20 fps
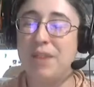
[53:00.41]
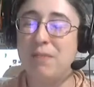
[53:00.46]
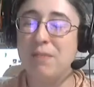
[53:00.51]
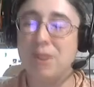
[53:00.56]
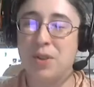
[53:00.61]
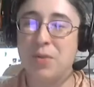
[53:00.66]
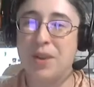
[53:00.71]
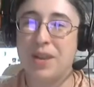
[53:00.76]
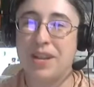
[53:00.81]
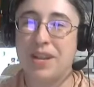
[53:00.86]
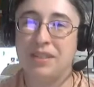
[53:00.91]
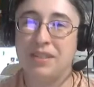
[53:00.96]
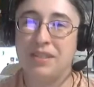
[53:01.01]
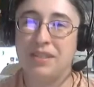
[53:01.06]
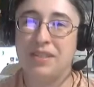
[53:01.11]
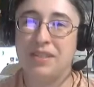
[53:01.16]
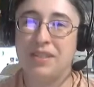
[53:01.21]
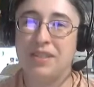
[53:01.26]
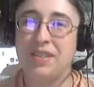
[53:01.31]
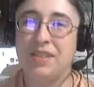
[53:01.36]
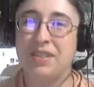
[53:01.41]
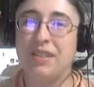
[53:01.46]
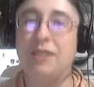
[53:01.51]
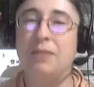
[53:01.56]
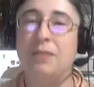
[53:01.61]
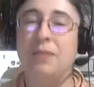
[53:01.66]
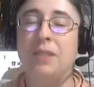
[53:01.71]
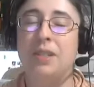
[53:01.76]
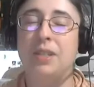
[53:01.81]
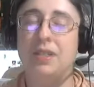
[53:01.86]
requests,
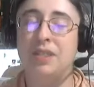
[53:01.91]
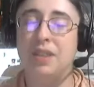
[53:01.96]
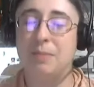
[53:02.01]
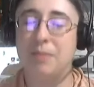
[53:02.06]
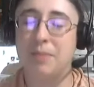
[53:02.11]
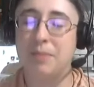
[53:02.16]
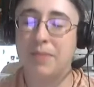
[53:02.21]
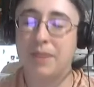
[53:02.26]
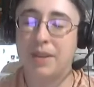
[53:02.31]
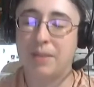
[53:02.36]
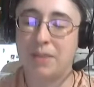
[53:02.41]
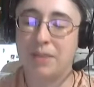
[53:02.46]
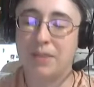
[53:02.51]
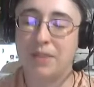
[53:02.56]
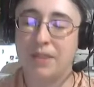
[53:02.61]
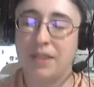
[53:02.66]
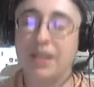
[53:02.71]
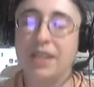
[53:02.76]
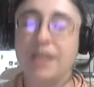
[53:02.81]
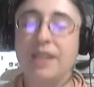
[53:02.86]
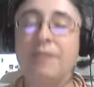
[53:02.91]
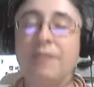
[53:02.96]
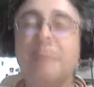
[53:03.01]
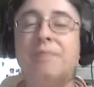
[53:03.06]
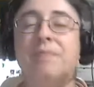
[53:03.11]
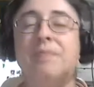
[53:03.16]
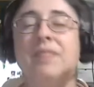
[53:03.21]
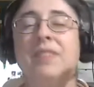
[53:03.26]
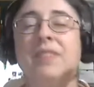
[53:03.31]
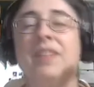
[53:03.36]
please keep them family friendly.
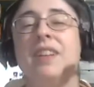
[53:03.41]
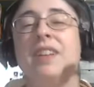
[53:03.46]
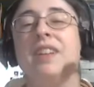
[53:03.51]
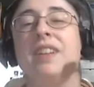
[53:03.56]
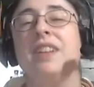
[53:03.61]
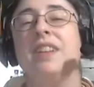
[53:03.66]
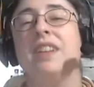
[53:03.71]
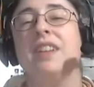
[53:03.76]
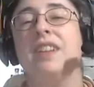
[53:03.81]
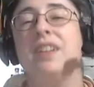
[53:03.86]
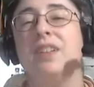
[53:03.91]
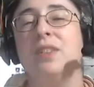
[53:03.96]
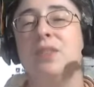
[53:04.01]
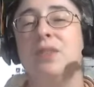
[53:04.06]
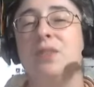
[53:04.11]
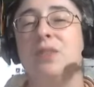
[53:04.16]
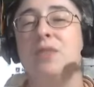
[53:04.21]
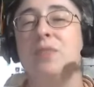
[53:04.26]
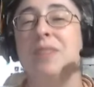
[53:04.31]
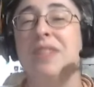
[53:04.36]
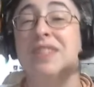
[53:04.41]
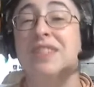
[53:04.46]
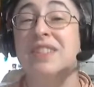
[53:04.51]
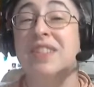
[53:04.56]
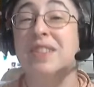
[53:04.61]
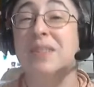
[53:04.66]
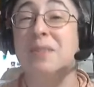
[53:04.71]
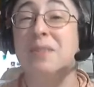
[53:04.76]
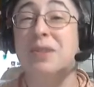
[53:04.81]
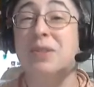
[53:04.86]
You may
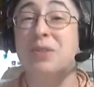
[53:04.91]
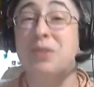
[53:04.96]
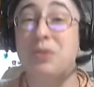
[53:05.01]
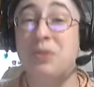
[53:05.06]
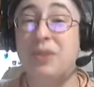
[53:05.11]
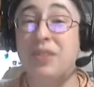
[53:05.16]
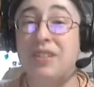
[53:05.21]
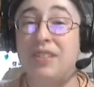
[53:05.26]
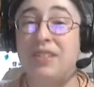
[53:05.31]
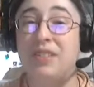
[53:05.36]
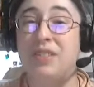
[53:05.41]
send them in to us.